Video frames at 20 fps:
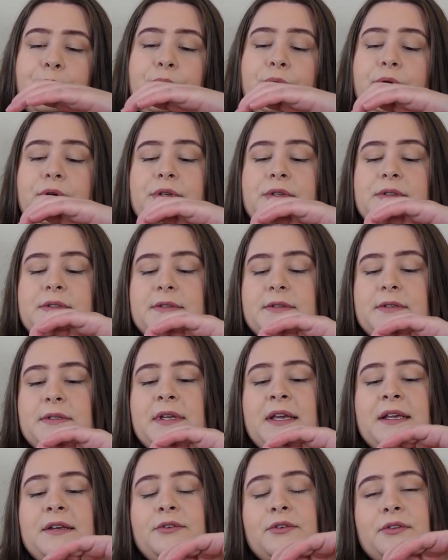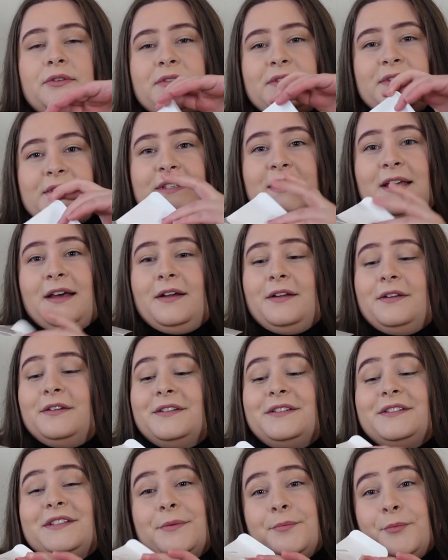but they don't sell
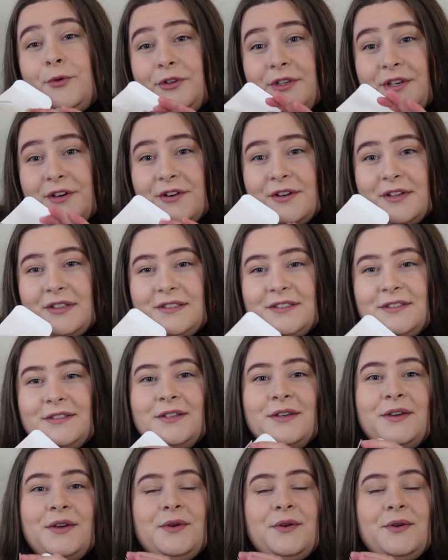the body oils.